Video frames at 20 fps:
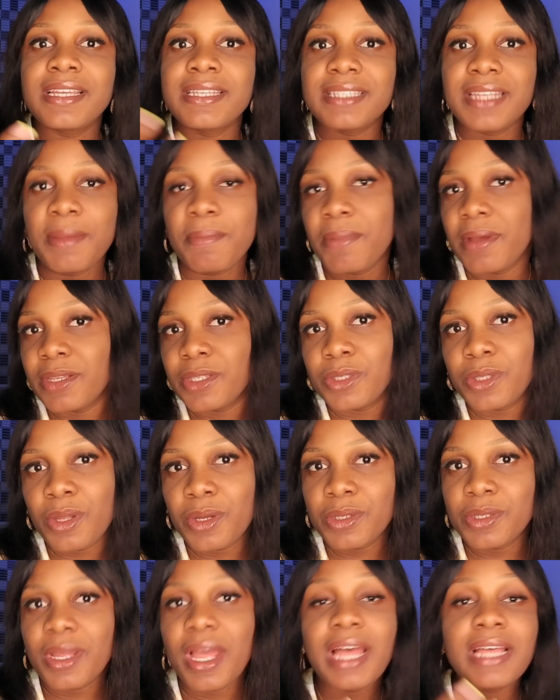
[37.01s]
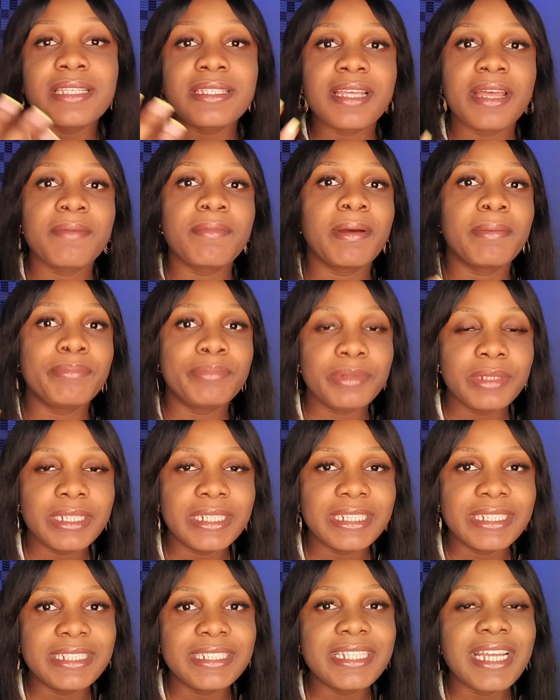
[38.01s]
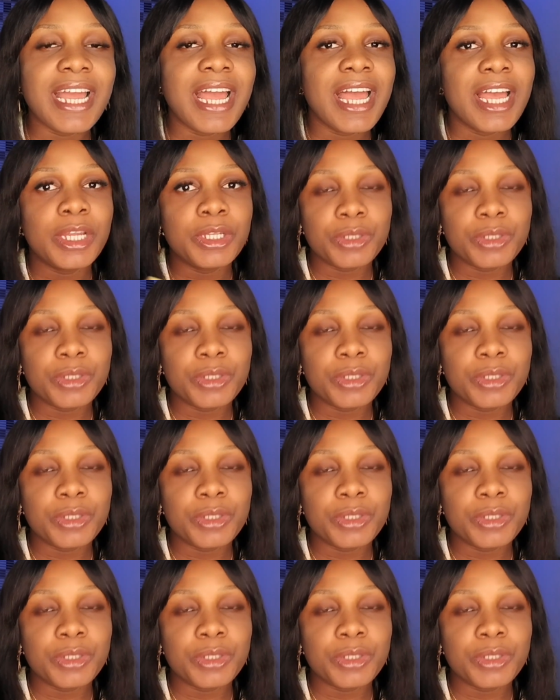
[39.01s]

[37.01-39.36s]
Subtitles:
cyberstalked and cyberbullied